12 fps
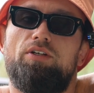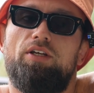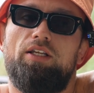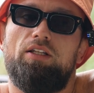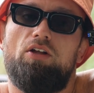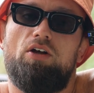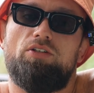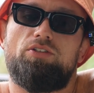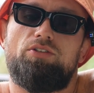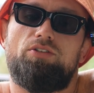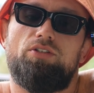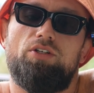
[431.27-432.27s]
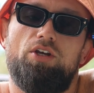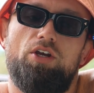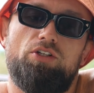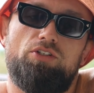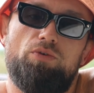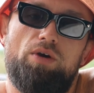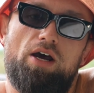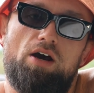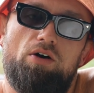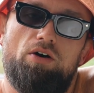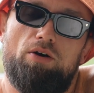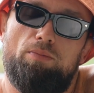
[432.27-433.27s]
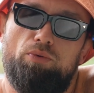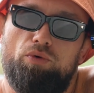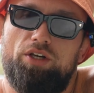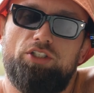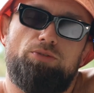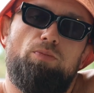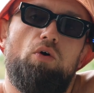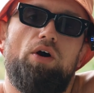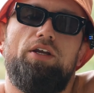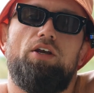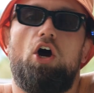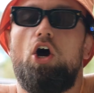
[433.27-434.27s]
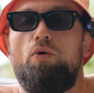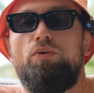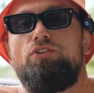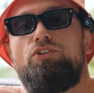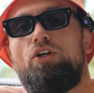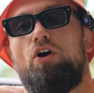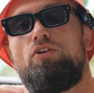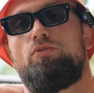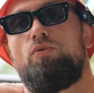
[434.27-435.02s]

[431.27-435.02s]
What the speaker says: He lost to our British boy, Owen Jones.